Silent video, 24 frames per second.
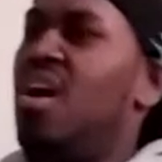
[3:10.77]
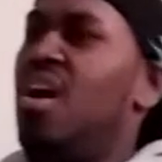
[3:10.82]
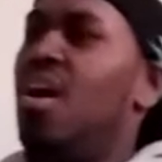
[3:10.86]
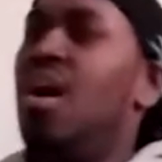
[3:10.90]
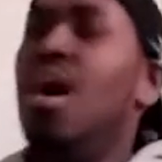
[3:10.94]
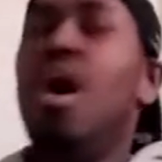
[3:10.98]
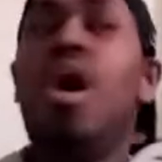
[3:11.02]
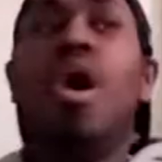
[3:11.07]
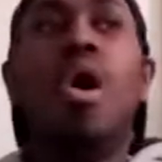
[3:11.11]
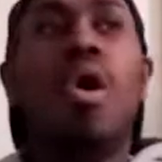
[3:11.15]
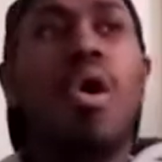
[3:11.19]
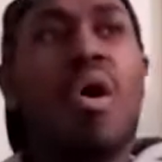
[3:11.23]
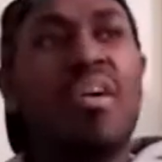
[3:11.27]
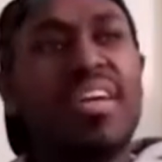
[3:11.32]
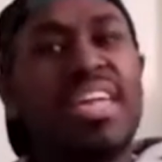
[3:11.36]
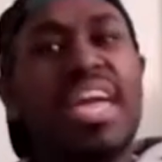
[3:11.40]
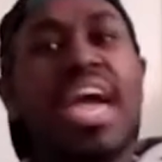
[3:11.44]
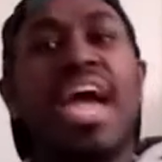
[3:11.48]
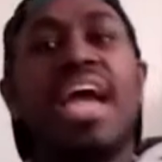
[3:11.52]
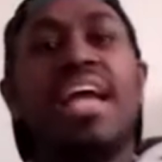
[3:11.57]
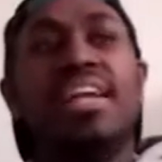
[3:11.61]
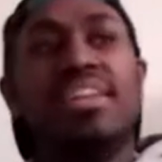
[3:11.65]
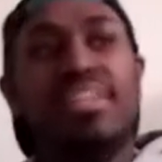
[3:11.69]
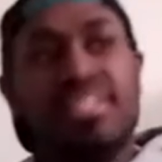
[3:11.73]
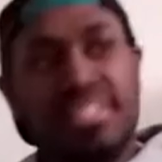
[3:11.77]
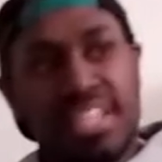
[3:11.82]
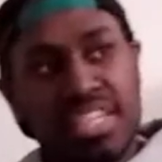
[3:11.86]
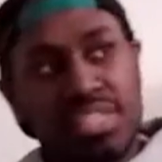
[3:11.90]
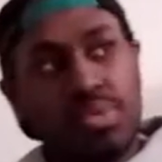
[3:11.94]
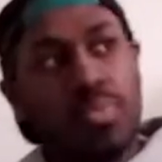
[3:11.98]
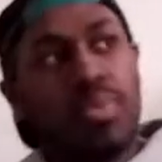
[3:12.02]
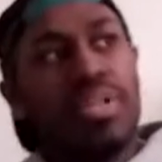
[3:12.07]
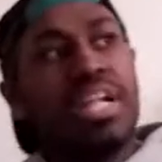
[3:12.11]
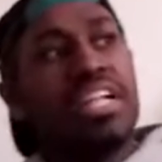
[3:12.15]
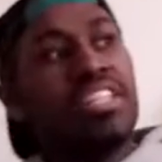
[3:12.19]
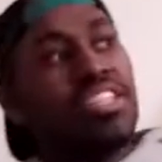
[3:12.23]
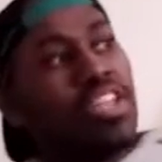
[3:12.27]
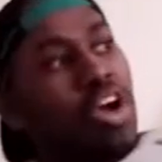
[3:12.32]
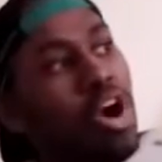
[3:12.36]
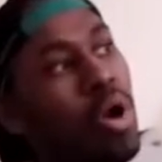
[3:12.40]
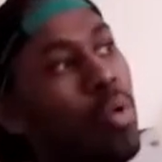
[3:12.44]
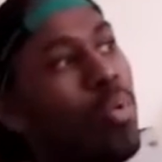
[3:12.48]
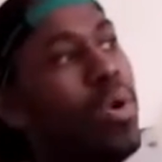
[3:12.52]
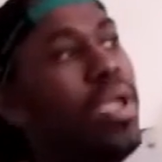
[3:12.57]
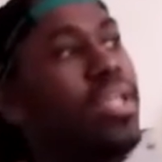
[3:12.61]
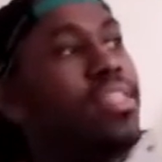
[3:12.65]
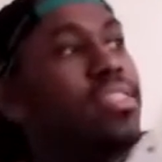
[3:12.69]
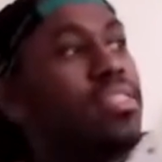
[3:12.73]
oh, okay, this is what they're
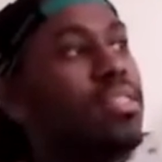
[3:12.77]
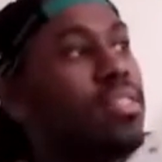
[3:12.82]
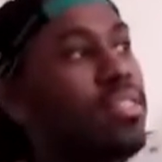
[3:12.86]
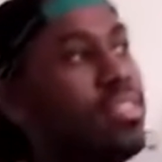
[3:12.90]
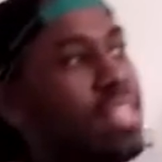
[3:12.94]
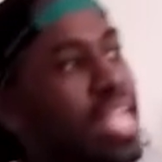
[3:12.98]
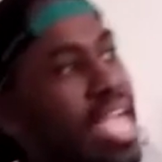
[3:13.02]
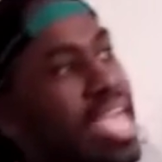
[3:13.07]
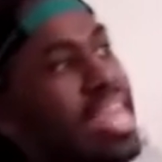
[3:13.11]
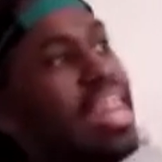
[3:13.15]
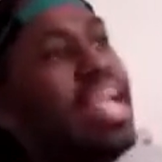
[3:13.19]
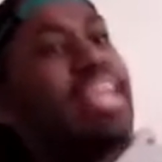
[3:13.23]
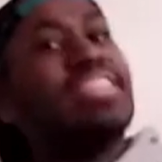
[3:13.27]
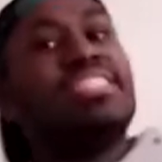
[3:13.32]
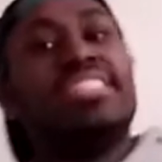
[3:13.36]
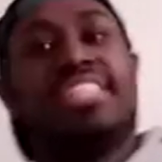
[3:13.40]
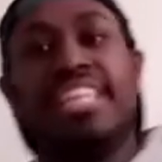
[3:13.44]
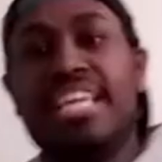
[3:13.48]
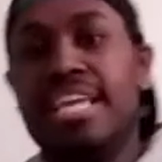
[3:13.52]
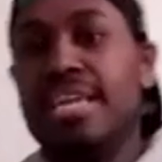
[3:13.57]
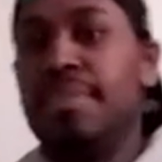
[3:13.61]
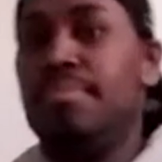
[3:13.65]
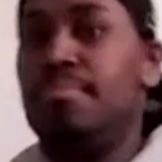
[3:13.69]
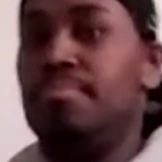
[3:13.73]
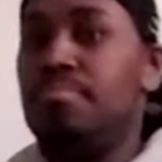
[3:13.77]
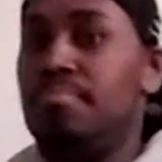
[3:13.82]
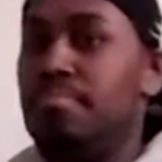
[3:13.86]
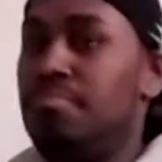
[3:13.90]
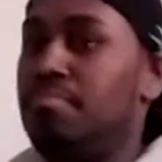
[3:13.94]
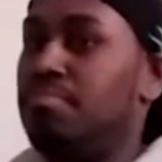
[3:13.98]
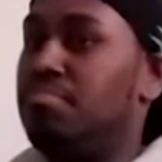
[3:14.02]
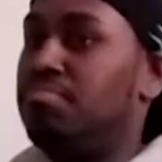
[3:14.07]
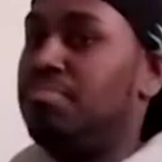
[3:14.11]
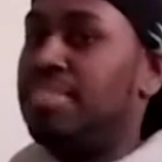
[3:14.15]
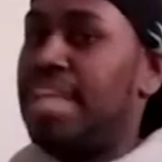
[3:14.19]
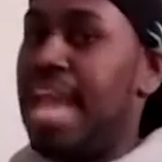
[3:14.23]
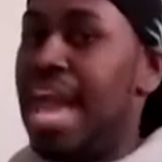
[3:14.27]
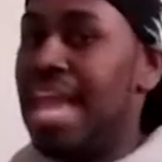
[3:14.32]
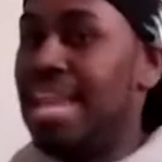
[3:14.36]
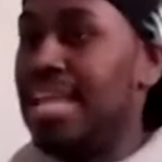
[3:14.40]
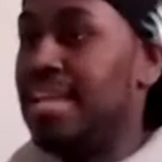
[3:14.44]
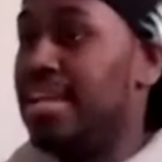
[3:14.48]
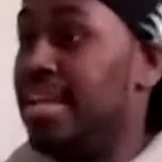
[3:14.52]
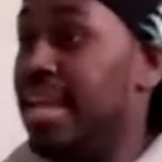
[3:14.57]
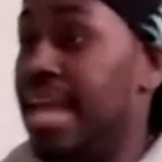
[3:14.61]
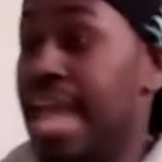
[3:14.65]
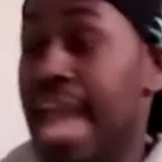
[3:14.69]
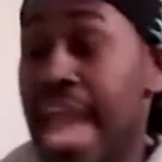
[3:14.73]
doing with the NXT
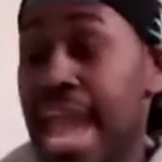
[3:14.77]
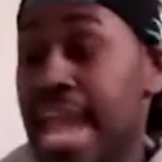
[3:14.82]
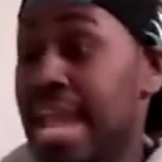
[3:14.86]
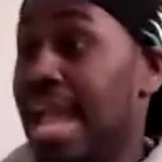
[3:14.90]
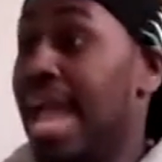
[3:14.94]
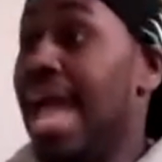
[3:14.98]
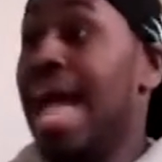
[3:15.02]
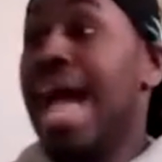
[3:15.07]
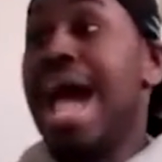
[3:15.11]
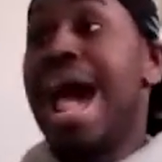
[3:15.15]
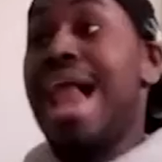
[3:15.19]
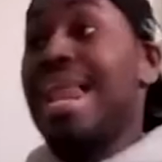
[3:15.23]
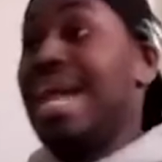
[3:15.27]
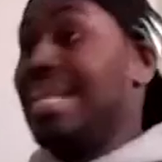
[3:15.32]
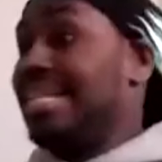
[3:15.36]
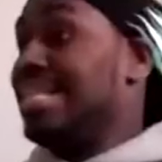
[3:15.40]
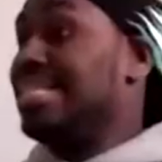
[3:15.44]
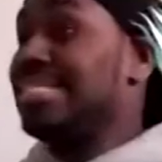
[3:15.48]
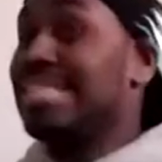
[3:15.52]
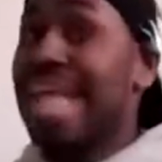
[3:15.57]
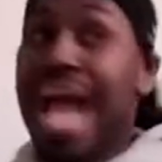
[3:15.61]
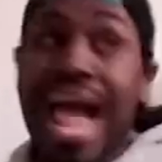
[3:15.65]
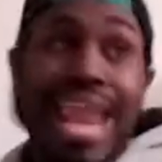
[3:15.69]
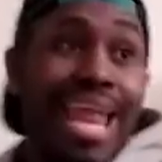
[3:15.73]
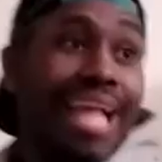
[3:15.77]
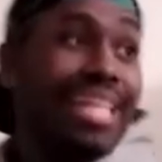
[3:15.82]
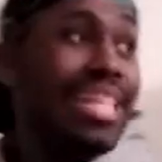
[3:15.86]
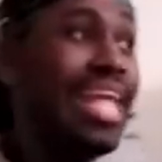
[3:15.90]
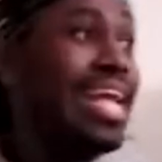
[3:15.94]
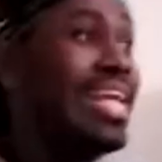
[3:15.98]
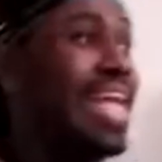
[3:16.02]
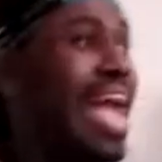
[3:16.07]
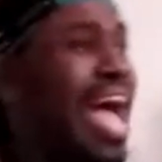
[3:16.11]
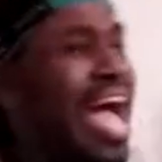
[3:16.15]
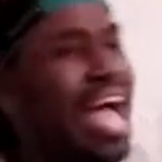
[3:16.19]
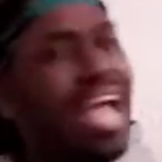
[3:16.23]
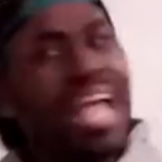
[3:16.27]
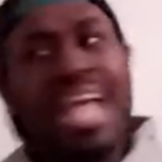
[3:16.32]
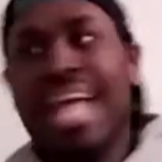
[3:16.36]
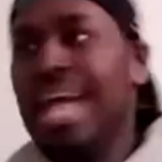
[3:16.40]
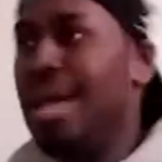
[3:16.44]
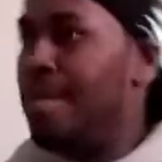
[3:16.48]
talent. Hey, I this guy like that guy.